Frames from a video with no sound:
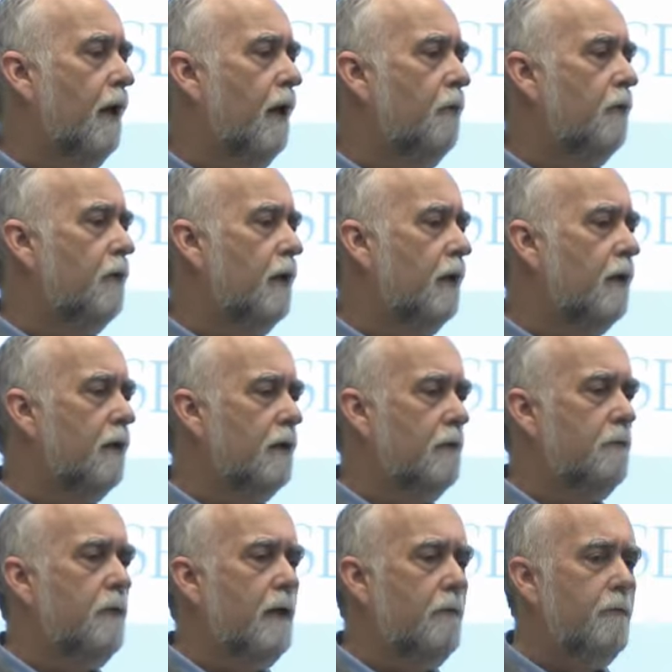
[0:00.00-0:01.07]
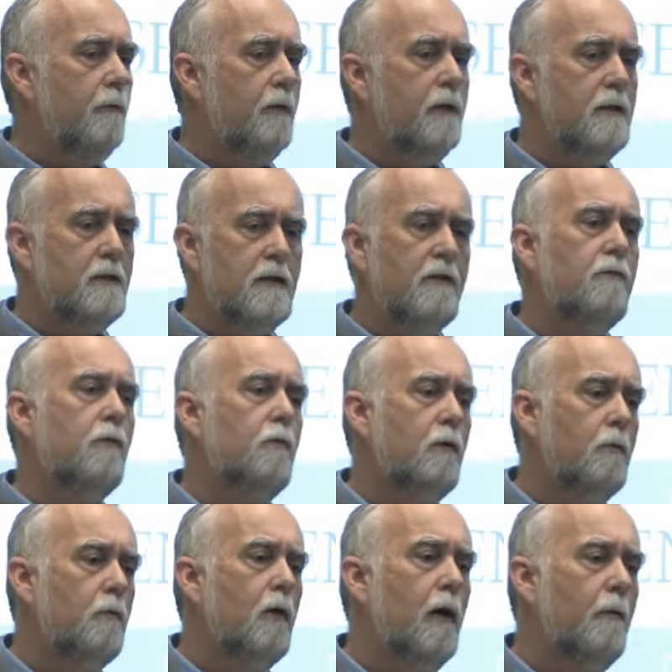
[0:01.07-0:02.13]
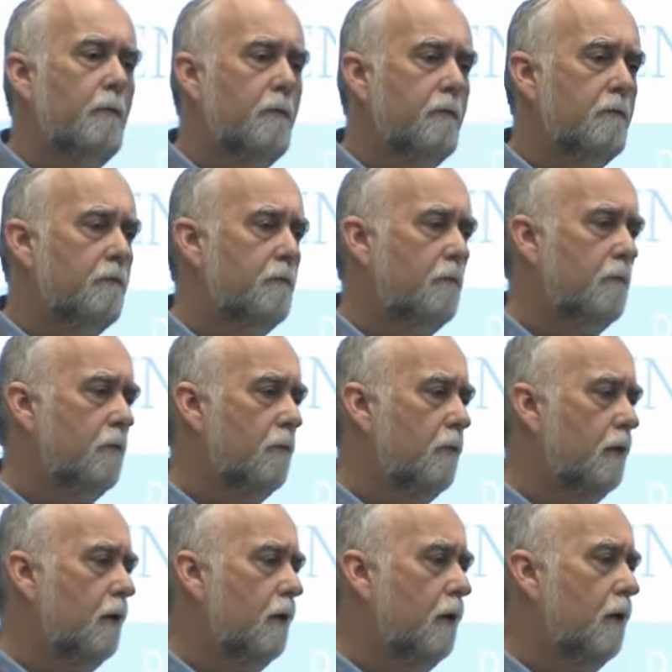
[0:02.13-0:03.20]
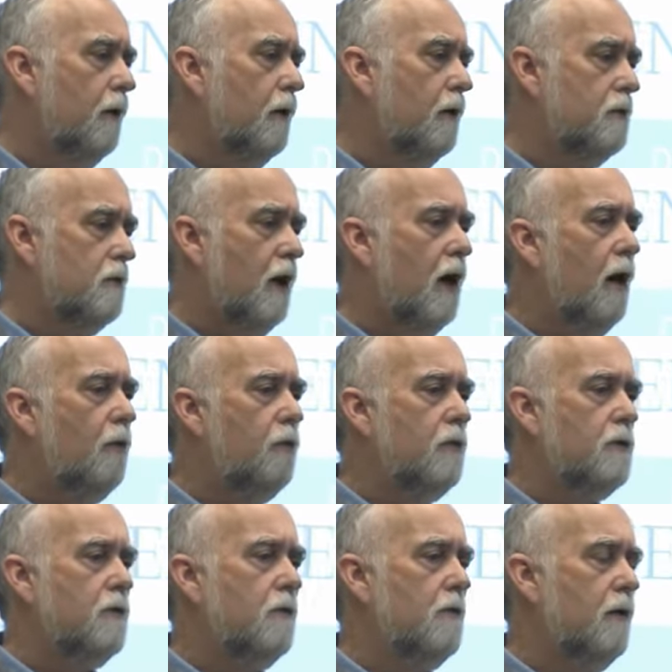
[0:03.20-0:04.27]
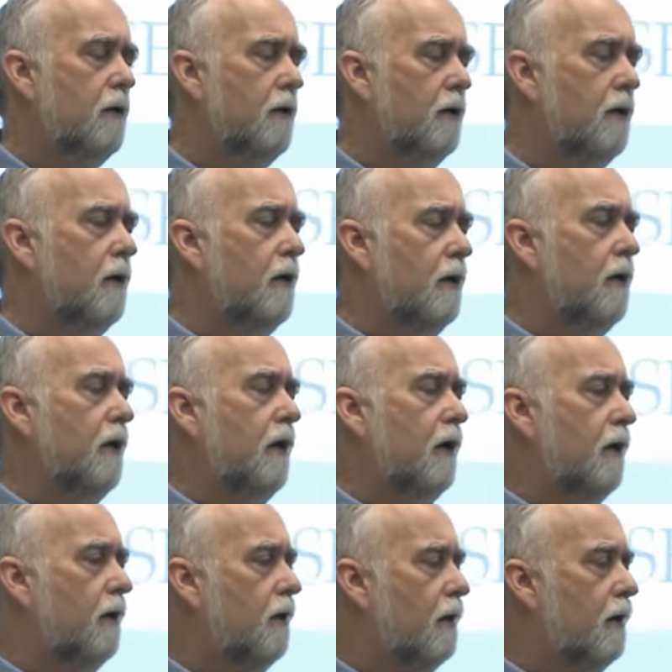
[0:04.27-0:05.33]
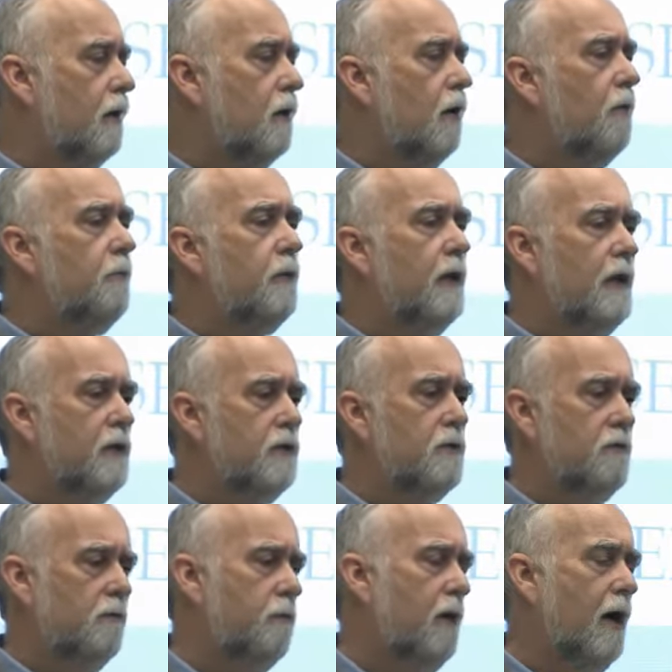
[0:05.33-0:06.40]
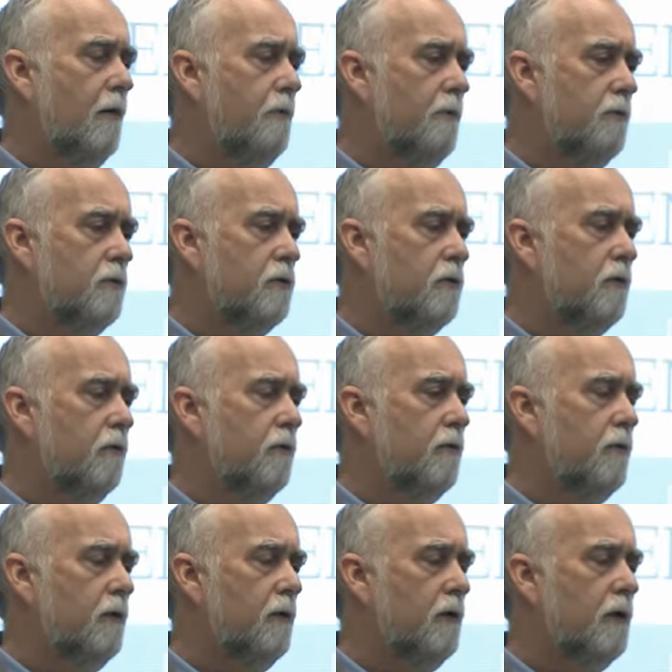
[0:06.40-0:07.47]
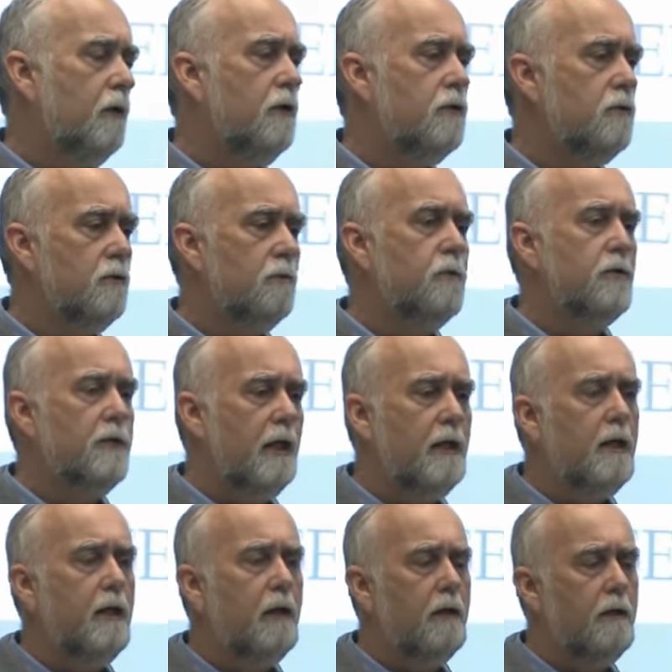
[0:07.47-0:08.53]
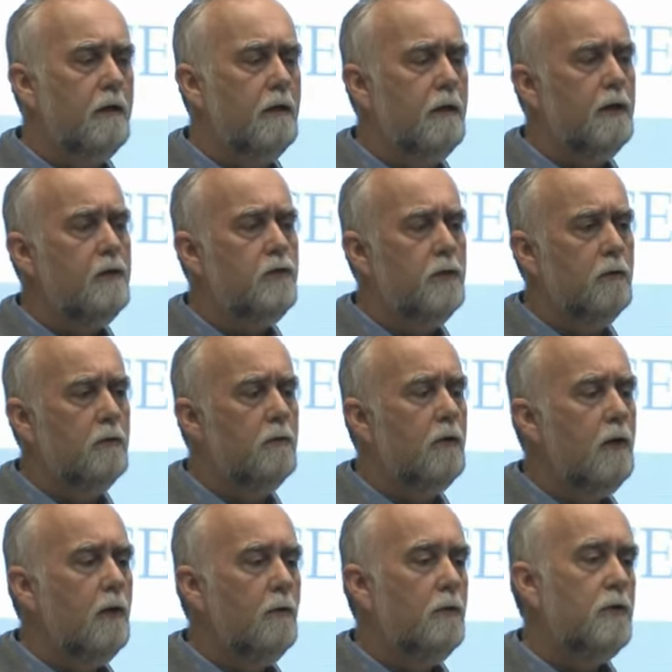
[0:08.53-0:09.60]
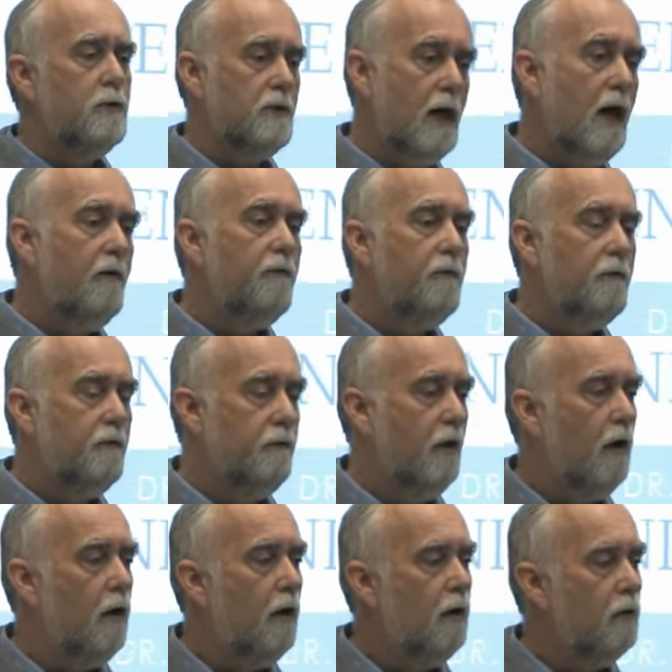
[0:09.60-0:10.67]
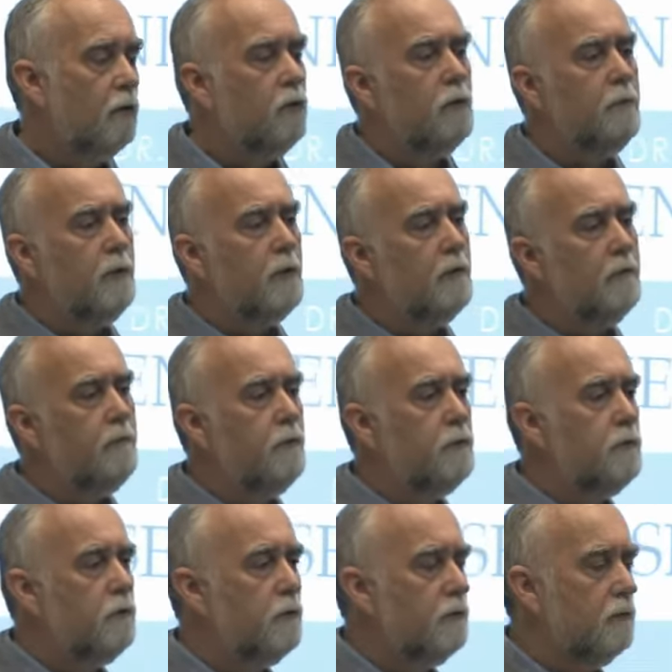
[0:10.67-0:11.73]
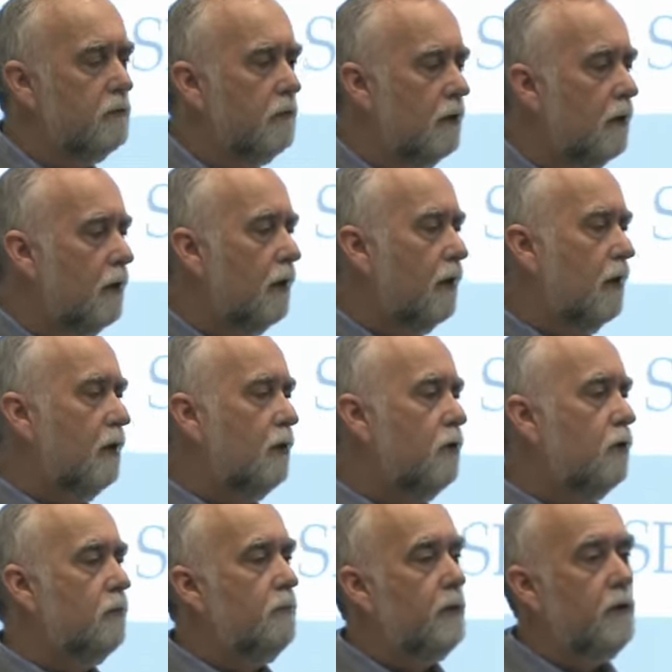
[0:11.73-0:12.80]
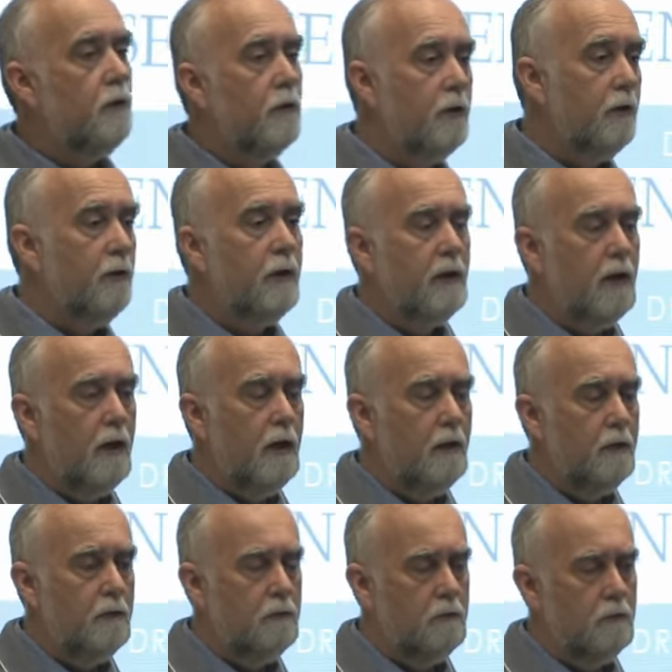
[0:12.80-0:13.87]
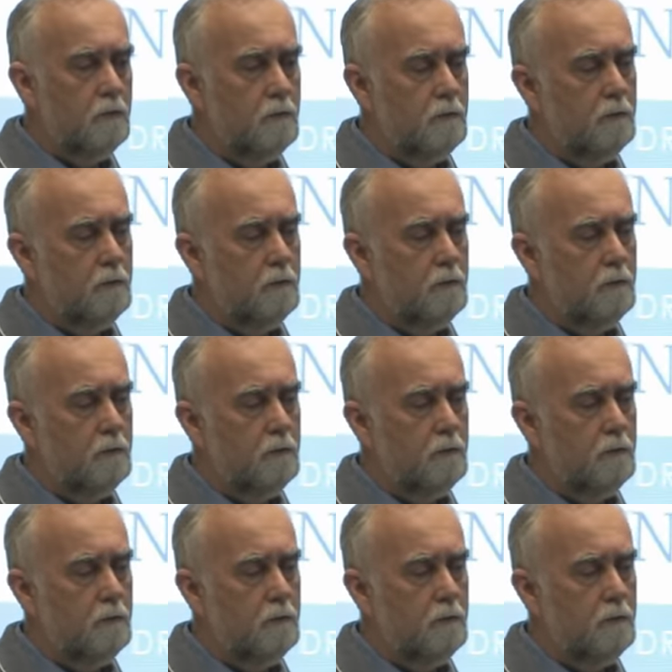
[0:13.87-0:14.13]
And with elderly people, it's never one problem. It's always a combination of problems. Sort of the initial presenting issue, which is often a fall, or could be confusion, it could be urinary incontinence,